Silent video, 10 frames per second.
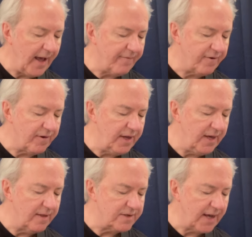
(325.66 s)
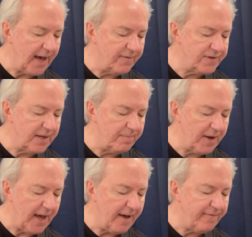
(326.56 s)
after E, there's a half step
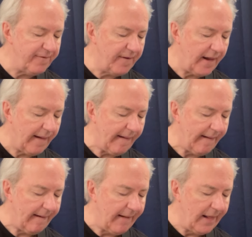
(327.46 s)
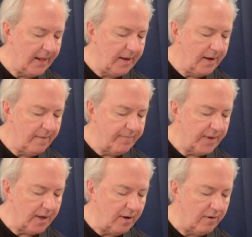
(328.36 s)
to F,
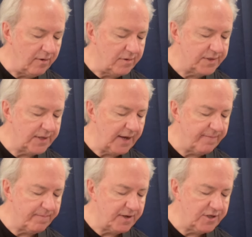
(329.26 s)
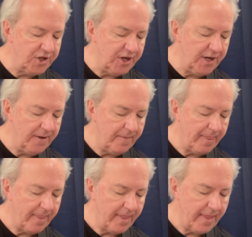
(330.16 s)
a whole step to G,
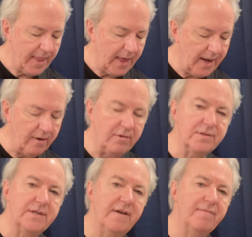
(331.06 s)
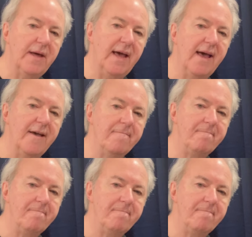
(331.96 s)
and a whole step to A.